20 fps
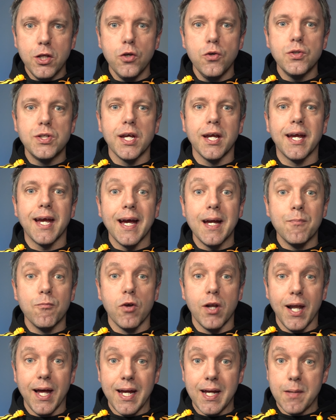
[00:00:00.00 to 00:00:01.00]
using
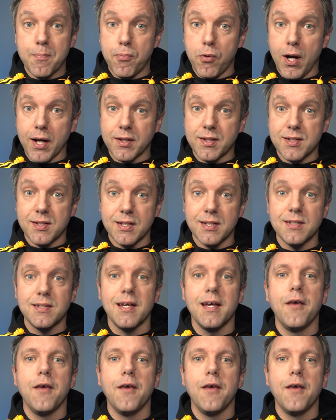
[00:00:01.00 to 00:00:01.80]
game-related practices